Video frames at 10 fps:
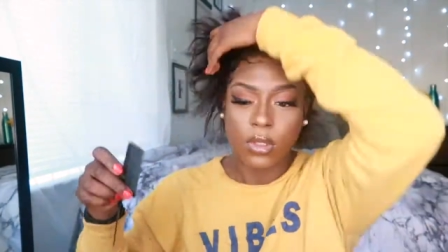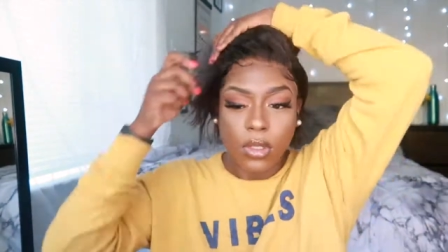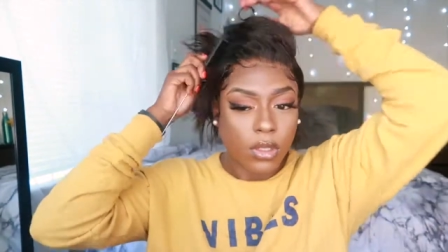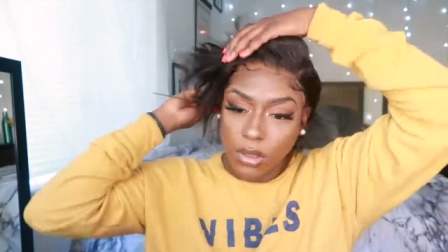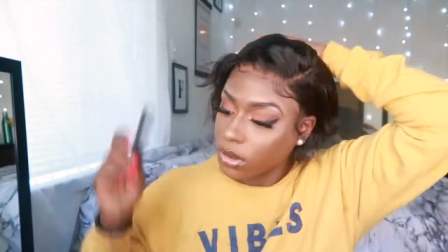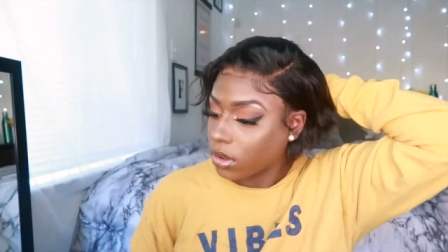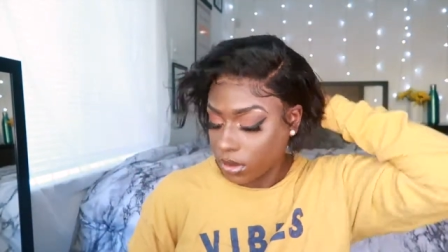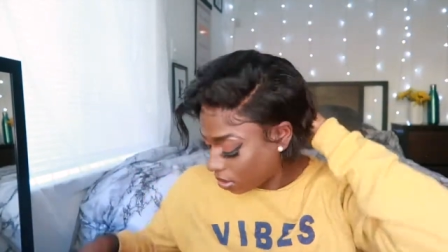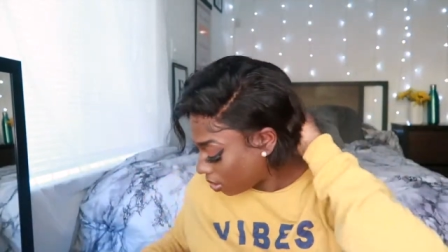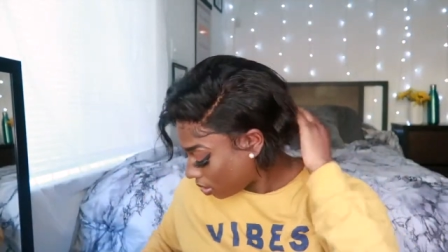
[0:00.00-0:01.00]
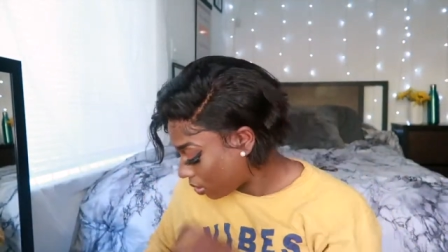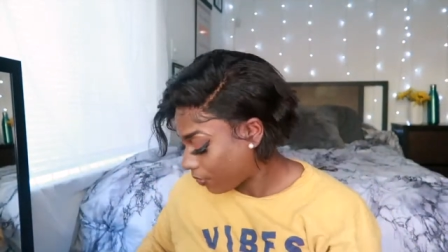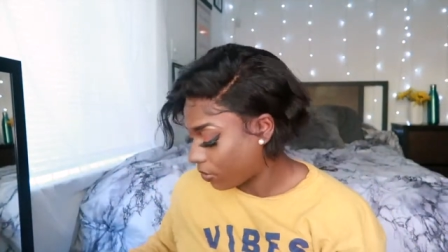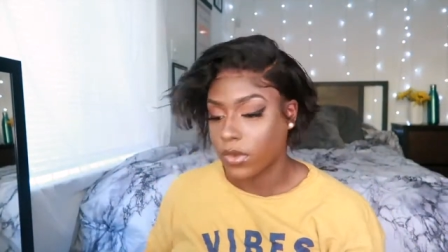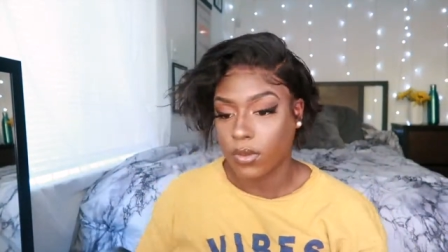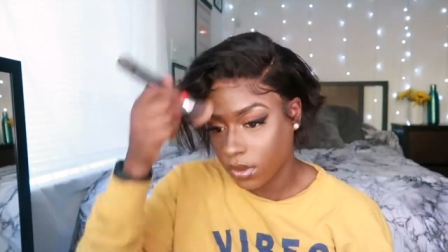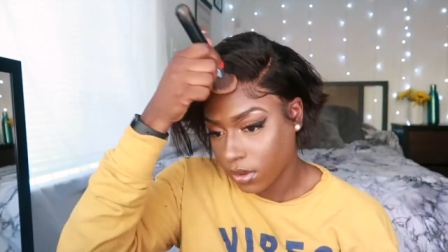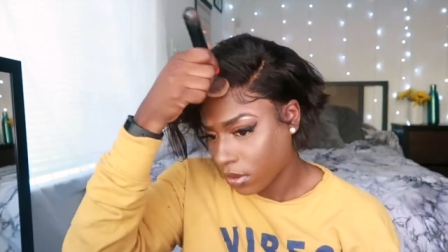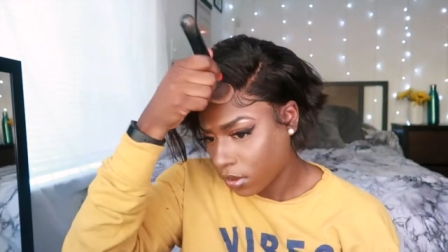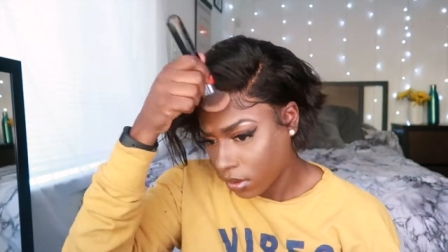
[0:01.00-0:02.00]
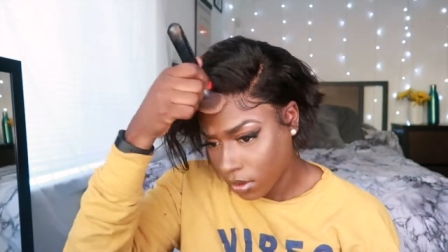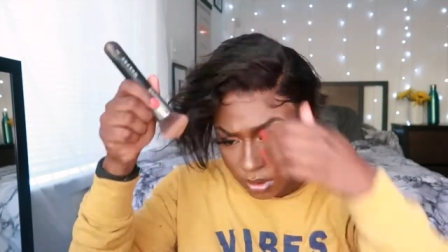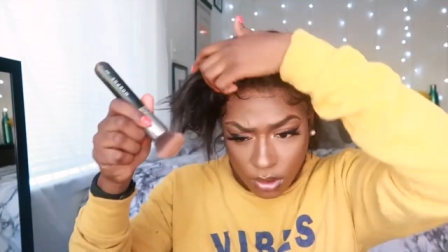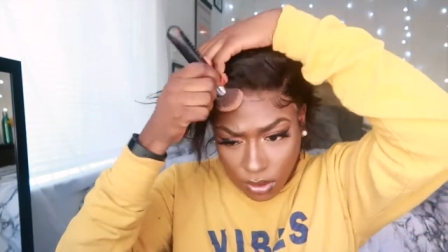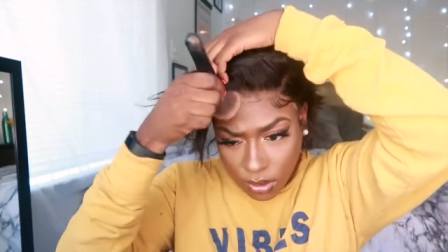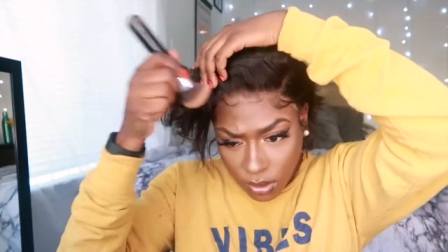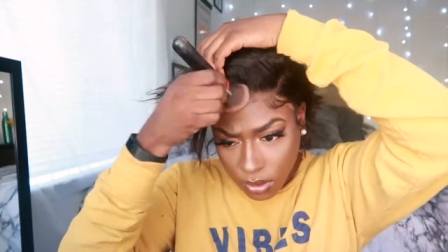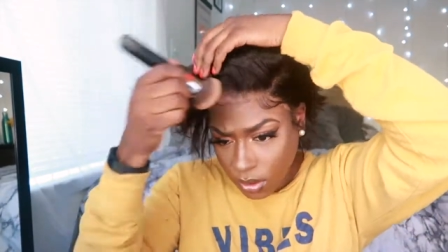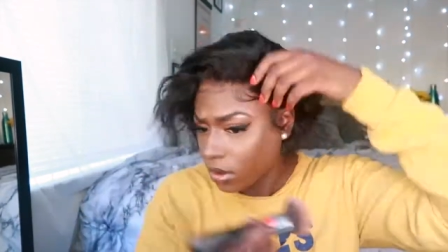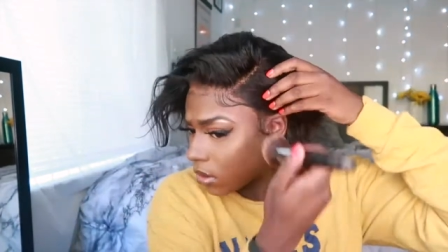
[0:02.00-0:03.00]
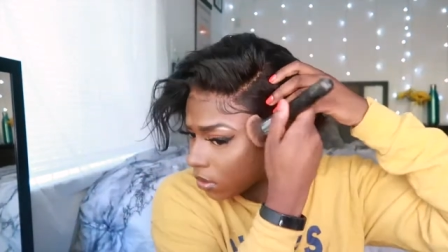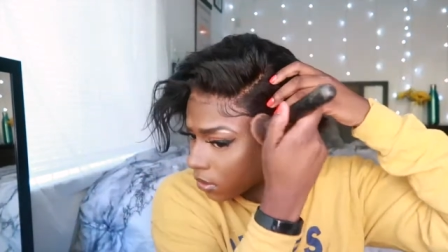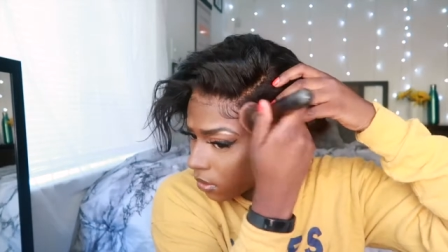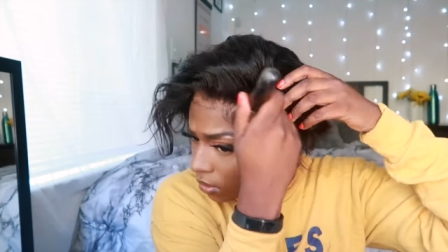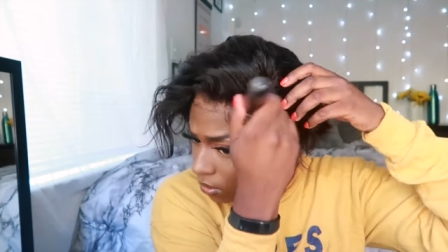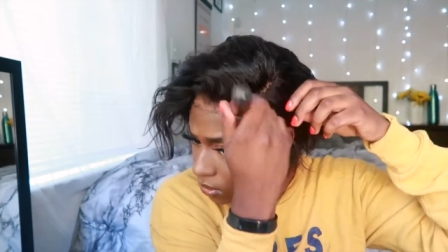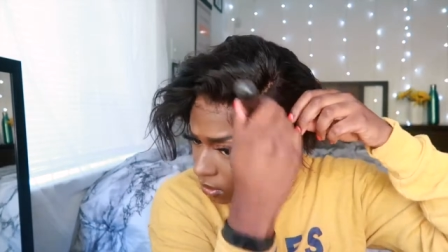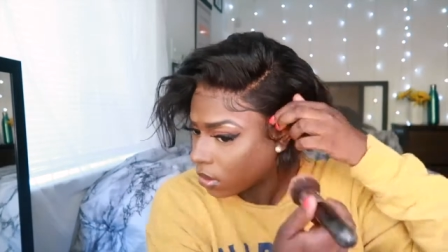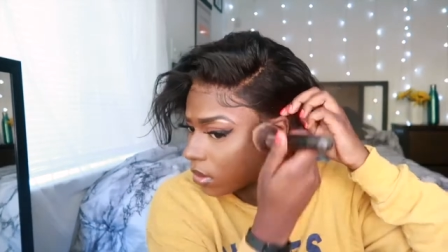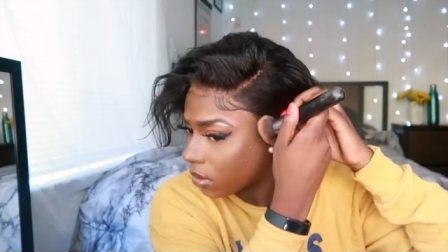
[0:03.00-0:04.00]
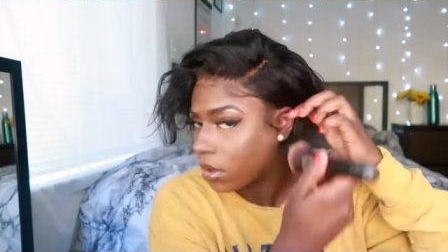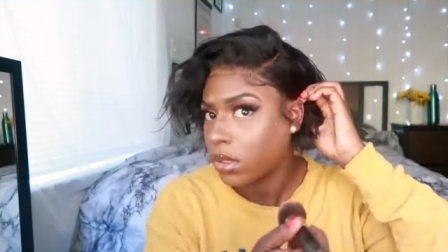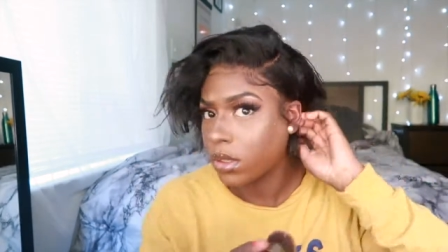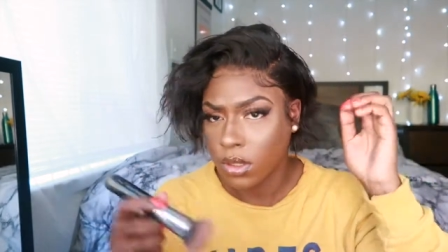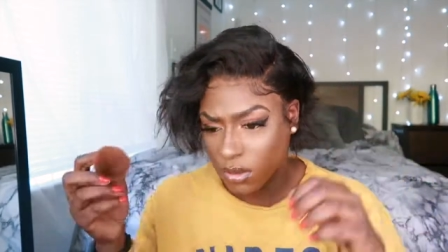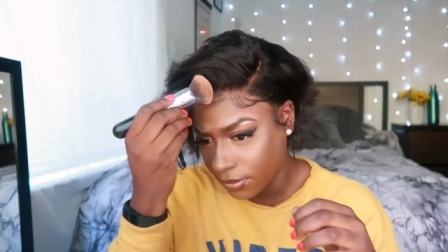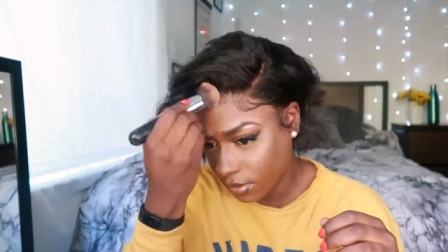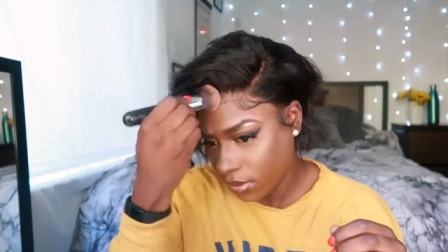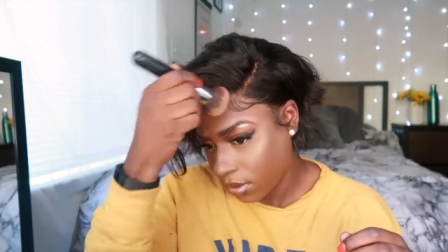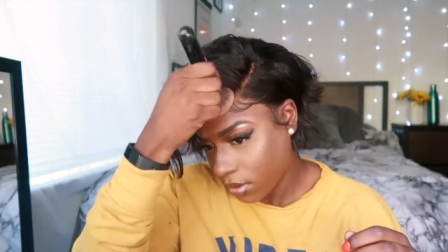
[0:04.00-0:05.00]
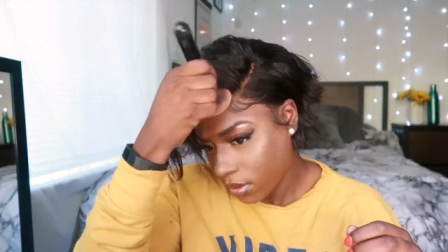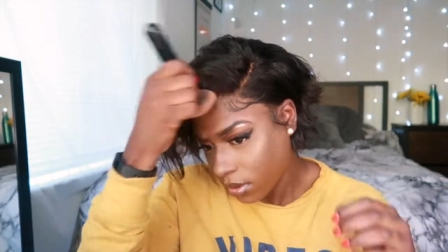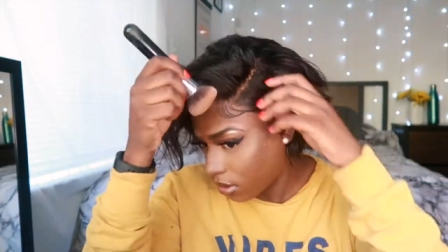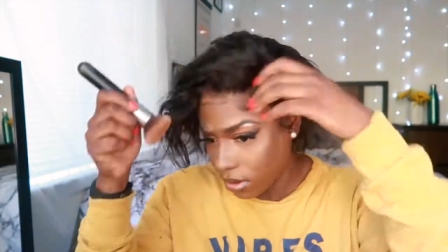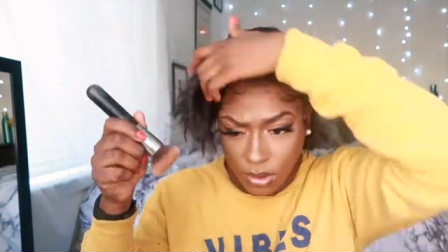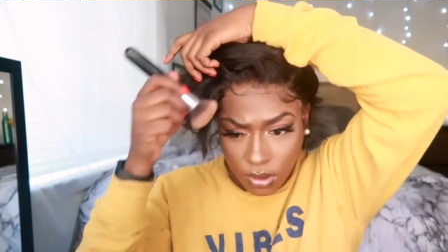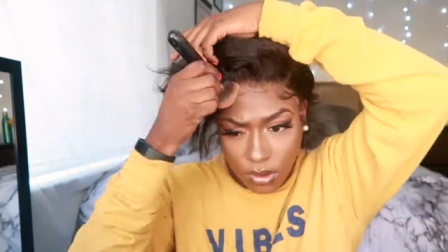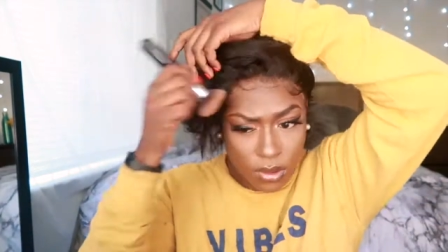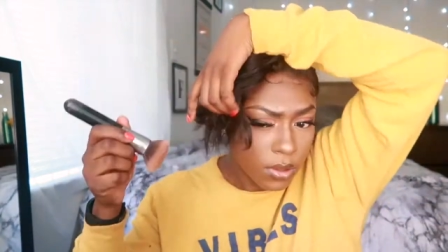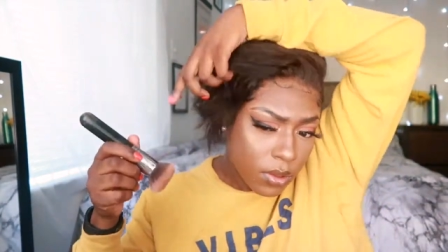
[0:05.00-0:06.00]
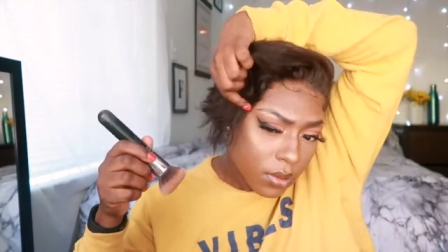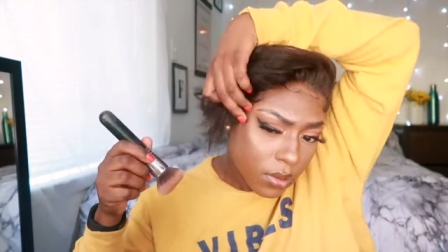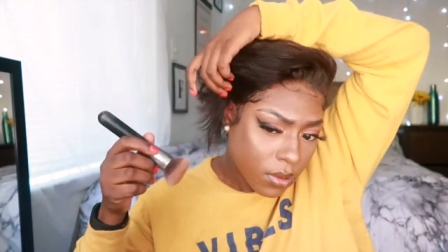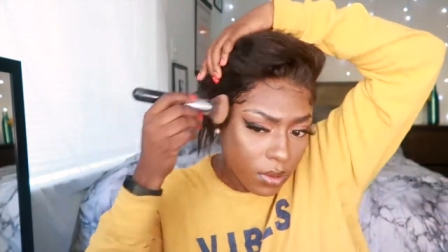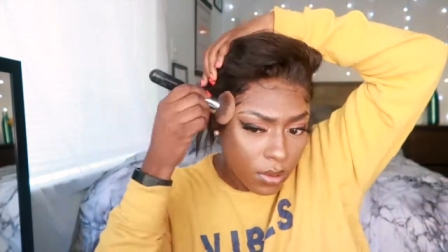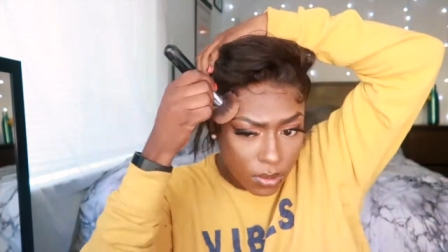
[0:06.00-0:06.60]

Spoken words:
Because I didn't tint the lace, I just decided to go over the hairline with foundation to just really get it closer to my skin tone.